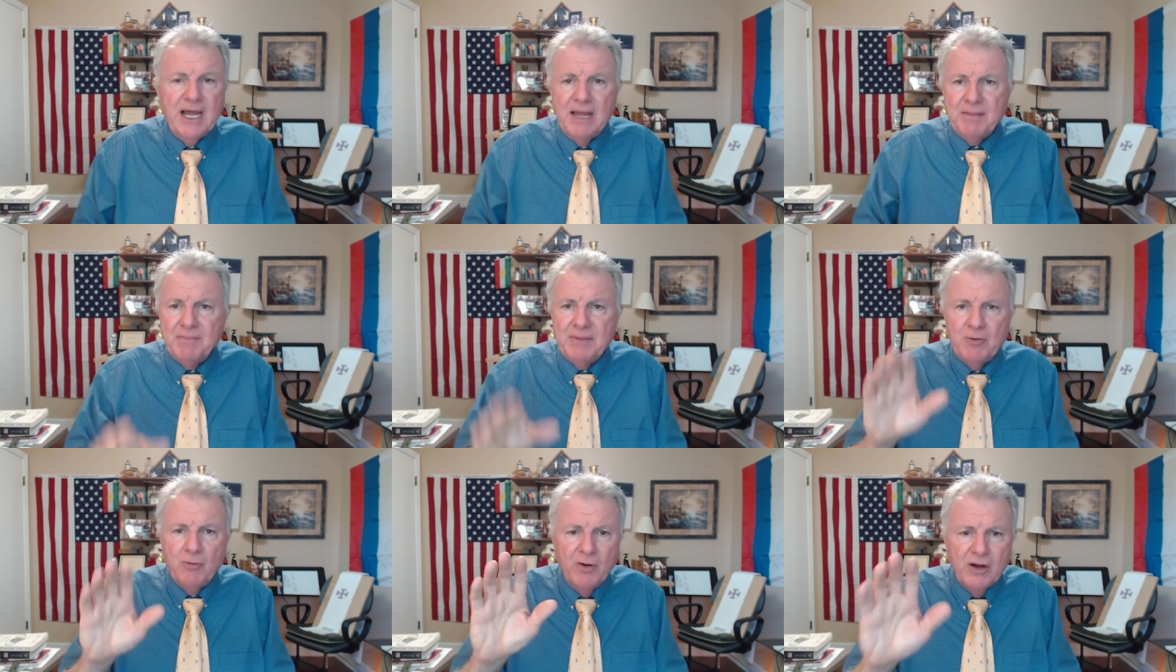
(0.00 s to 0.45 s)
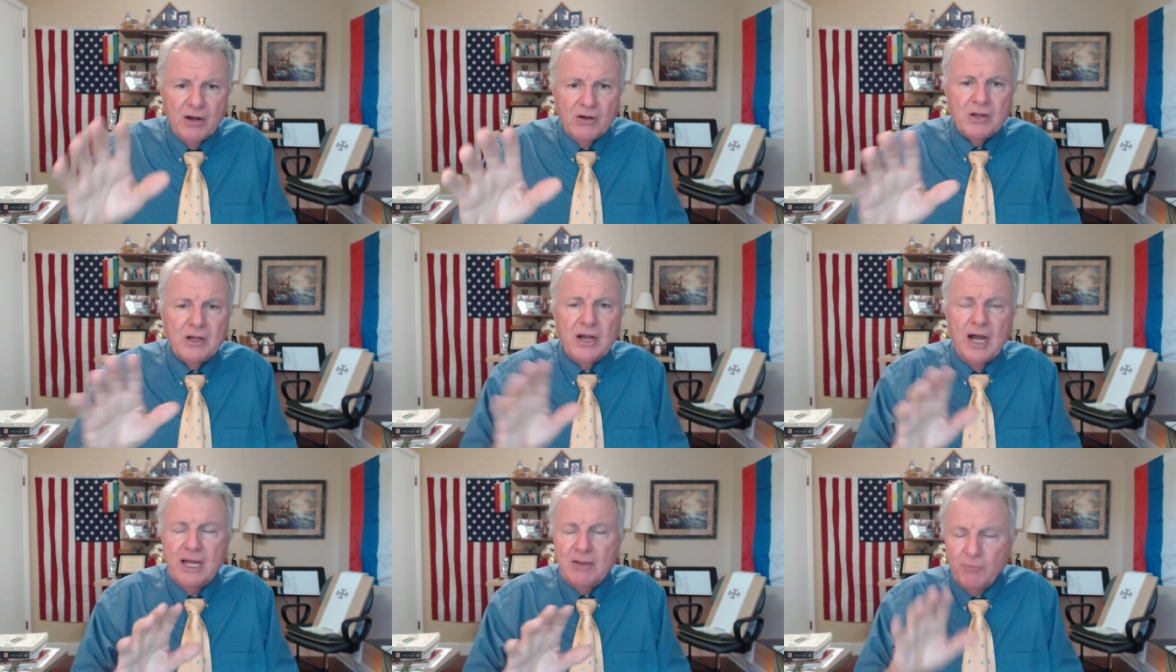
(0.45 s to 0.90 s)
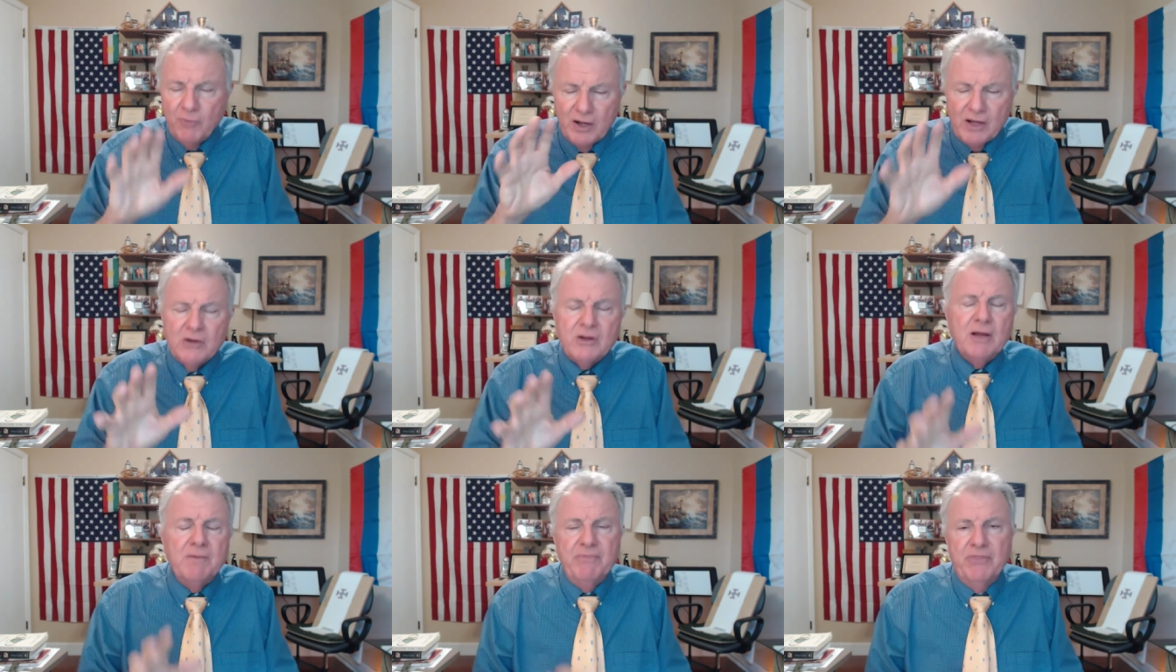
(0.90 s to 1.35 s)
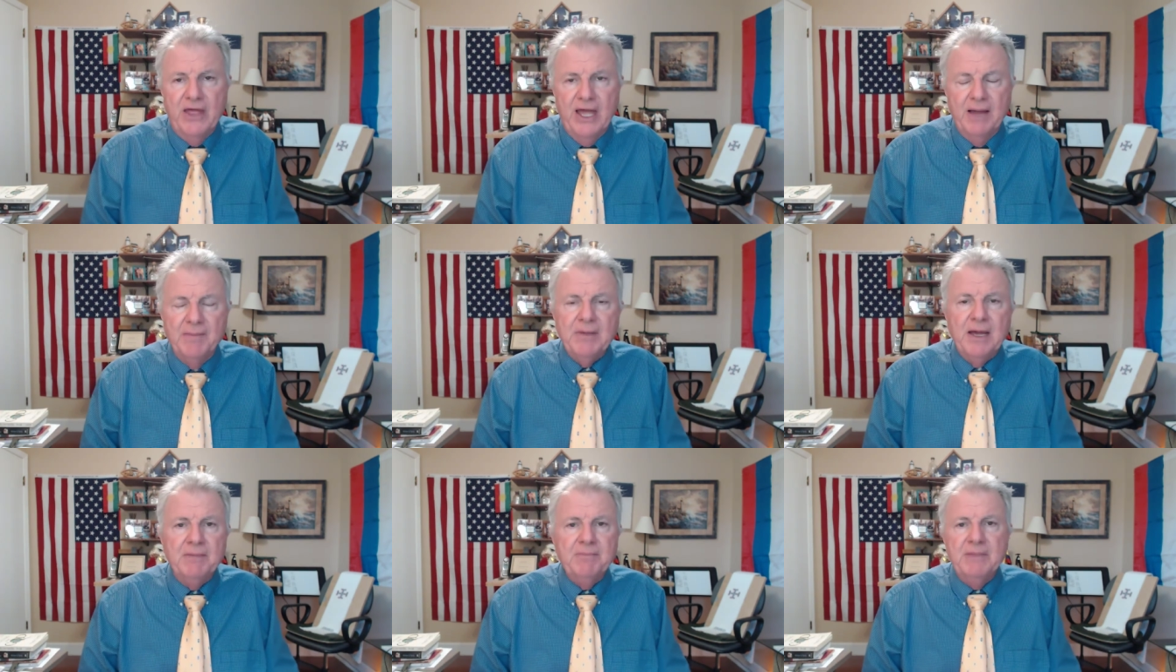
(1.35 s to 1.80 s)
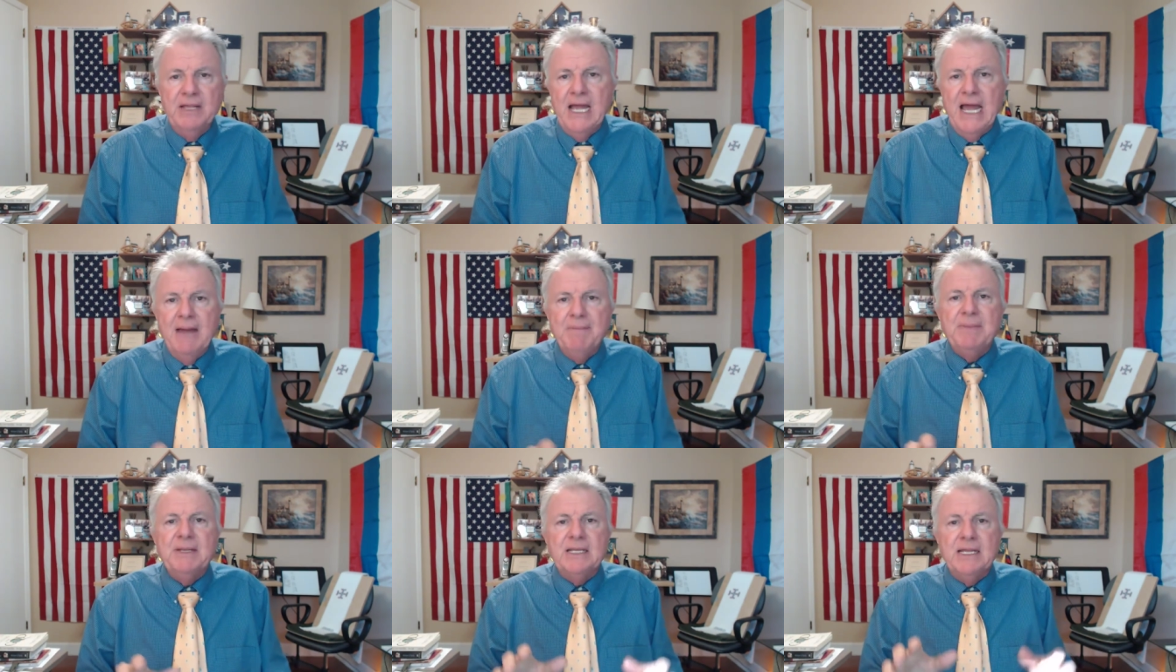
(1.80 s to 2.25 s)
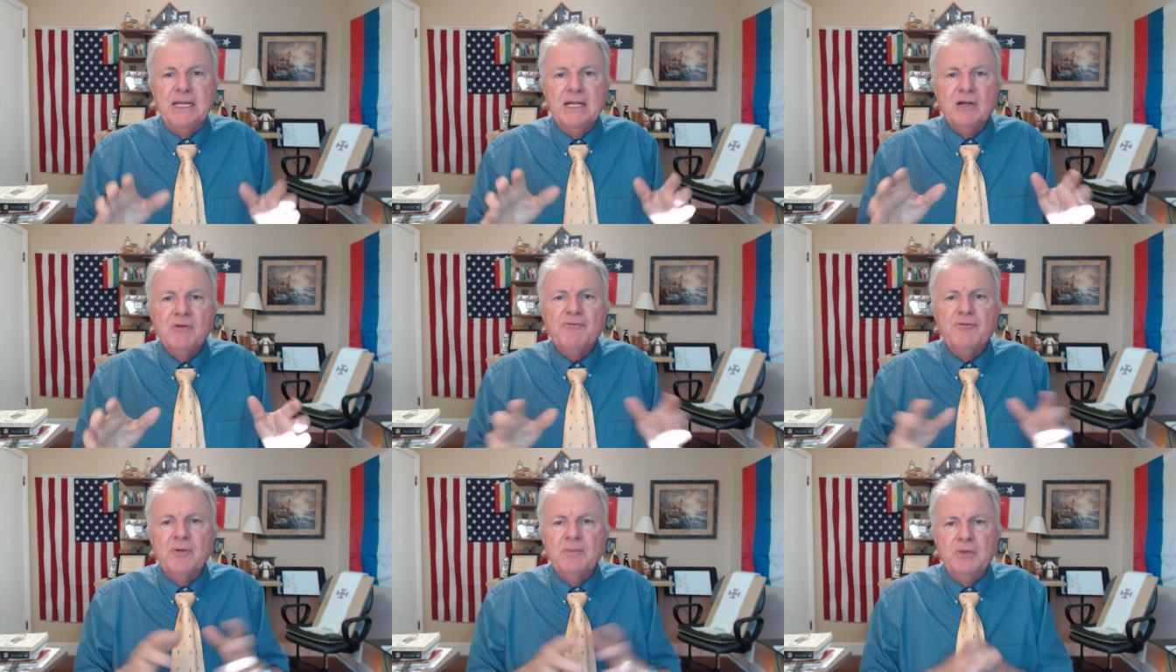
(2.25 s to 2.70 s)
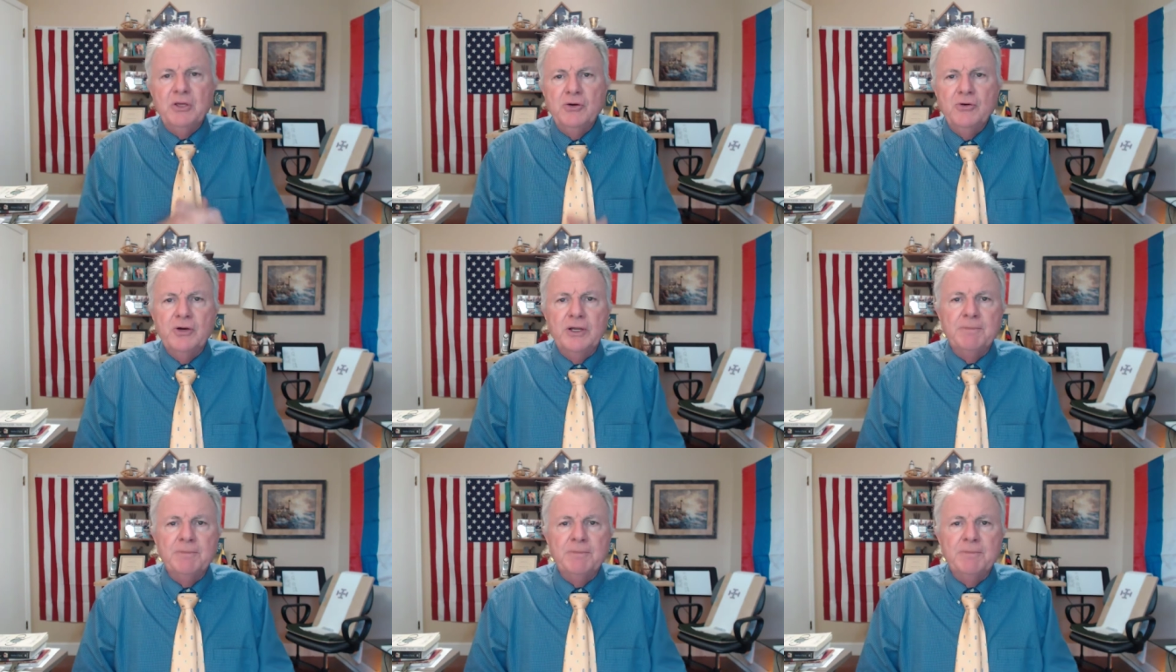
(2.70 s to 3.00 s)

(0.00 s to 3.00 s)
I'd be wel- I'd welcome them. I'd be happy to hear from you.